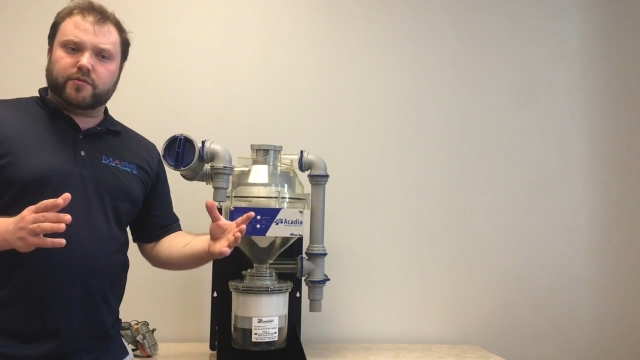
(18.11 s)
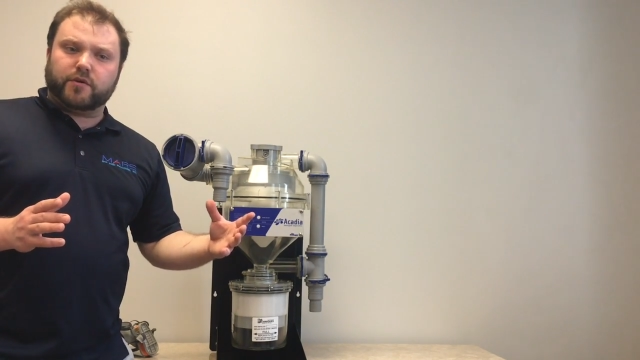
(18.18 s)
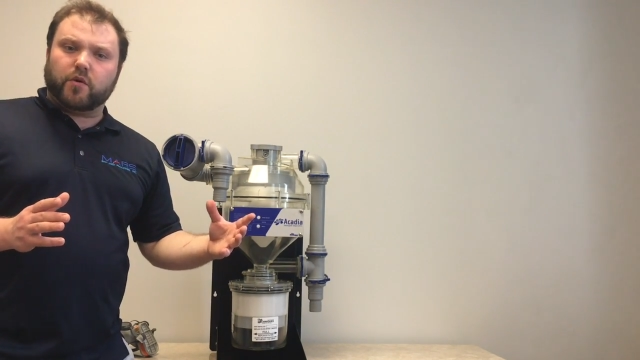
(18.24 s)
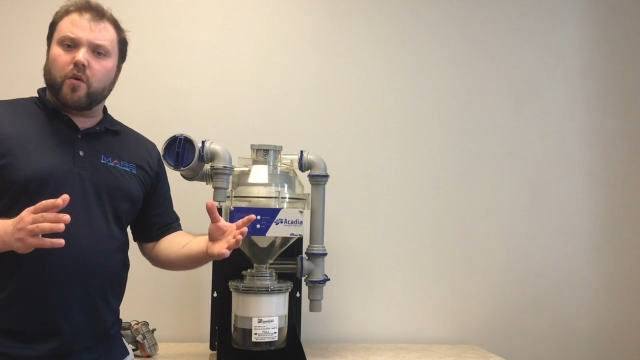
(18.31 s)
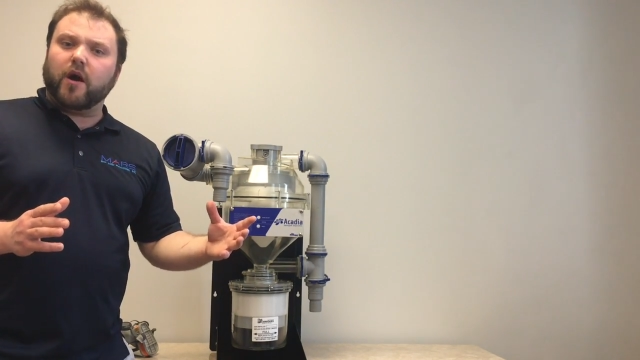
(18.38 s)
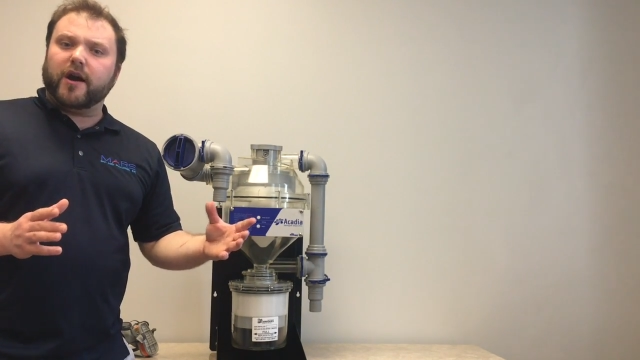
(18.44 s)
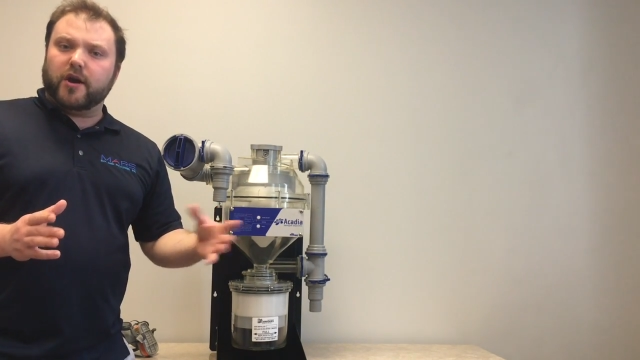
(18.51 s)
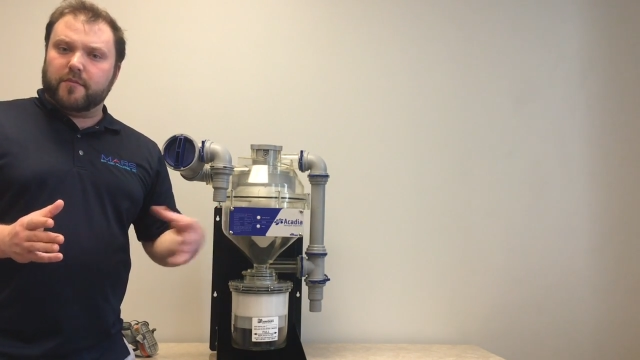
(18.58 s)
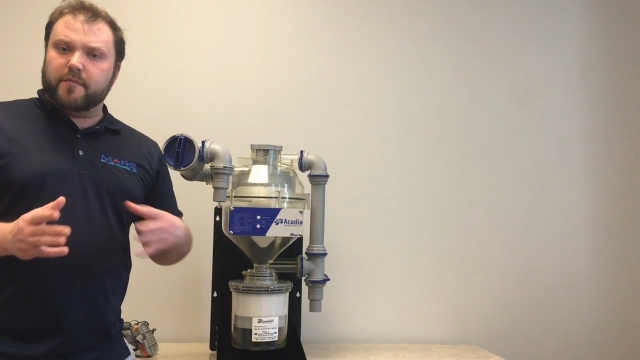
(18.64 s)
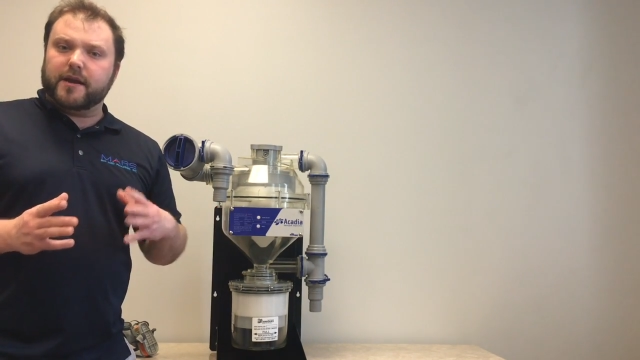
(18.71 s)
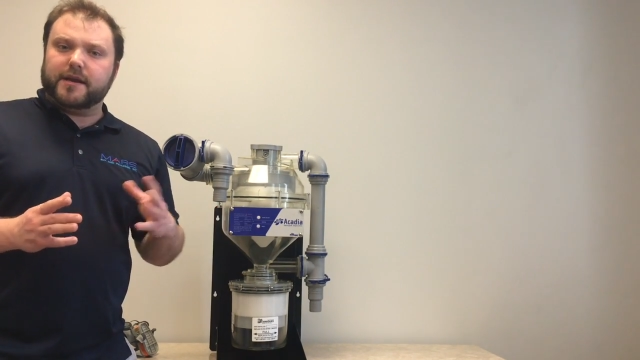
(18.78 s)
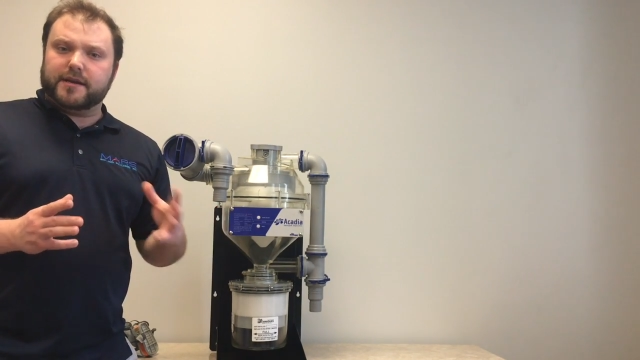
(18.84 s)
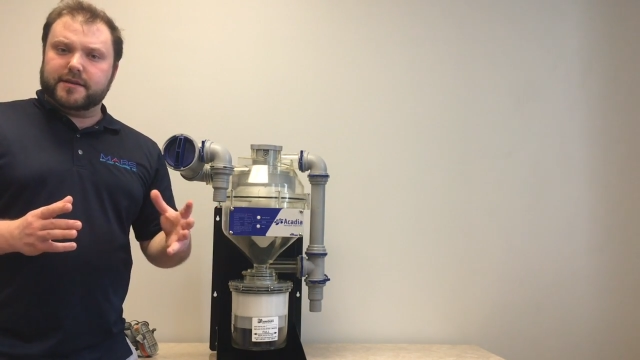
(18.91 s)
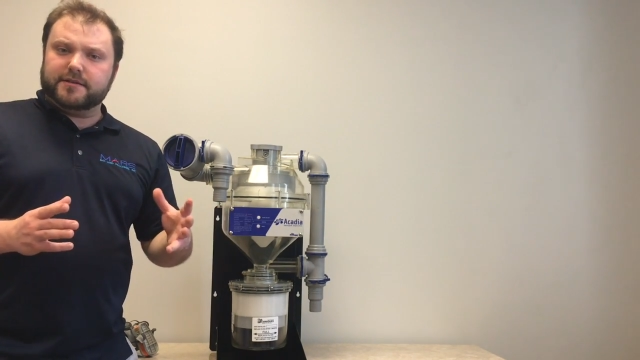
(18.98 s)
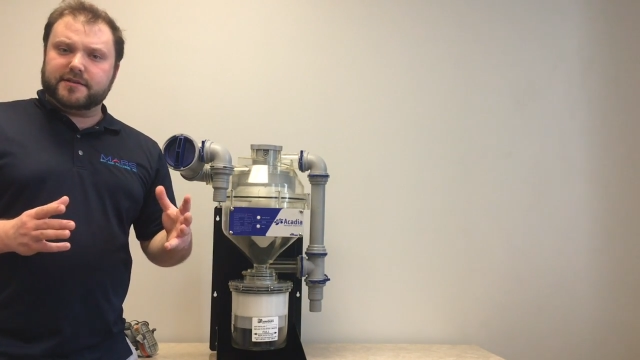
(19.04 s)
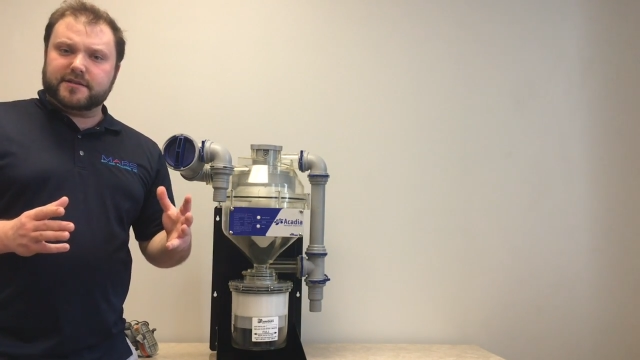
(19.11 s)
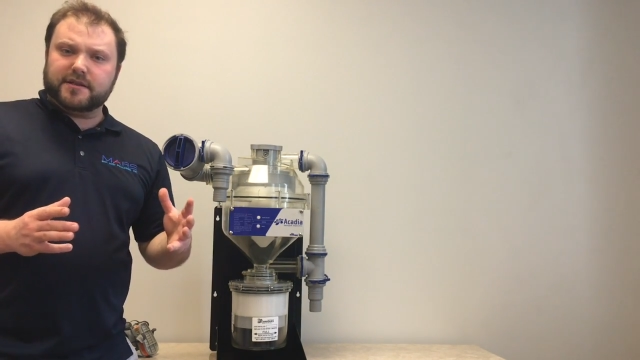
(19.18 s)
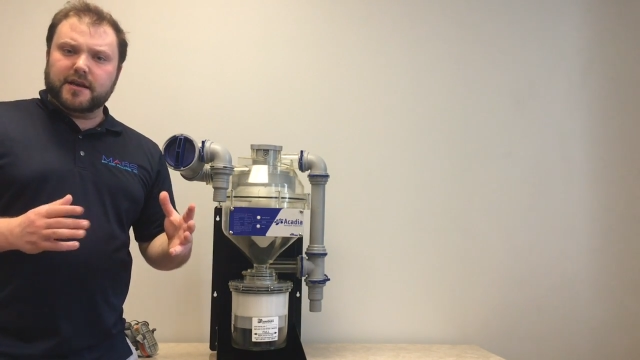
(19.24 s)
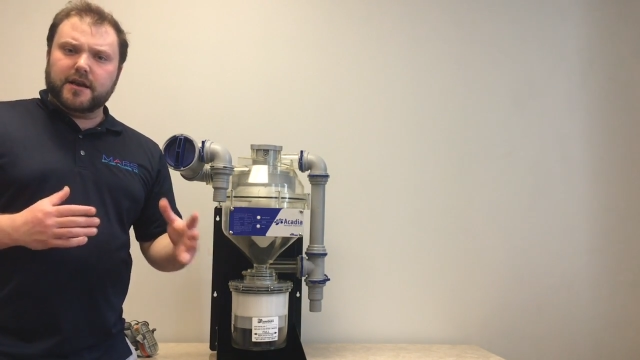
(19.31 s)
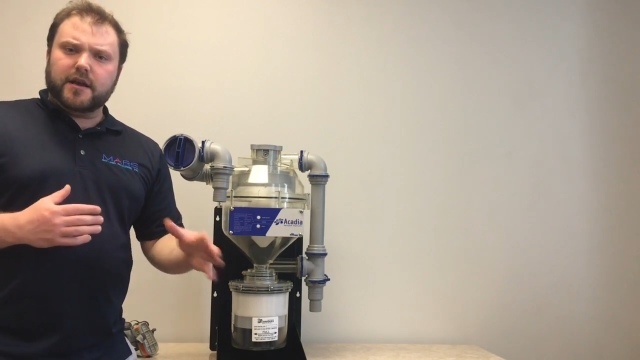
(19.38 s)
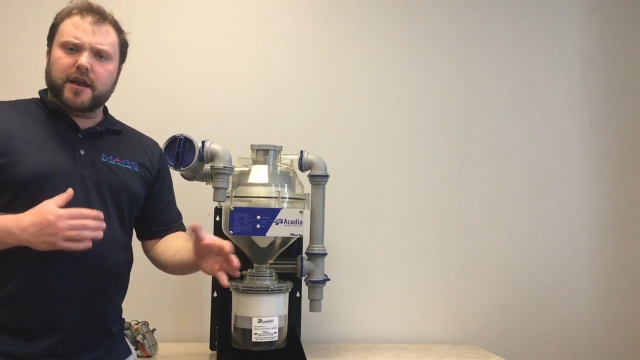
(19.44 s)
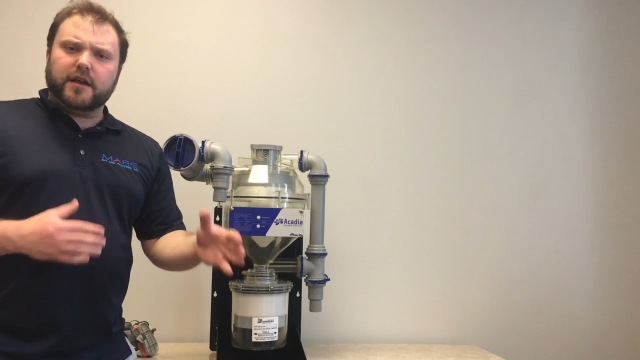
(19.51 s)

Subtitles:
required maintenance